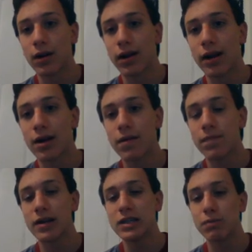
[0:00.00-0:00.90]
All right,
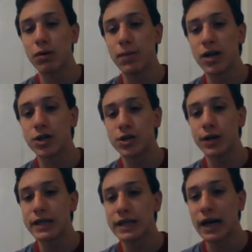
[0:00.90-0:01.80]
this is pretty much, it
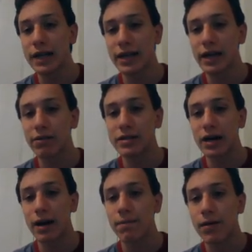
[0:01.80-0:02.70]
shows this kind of thing every
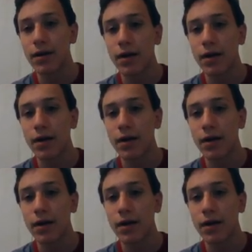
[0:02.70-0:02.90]
time.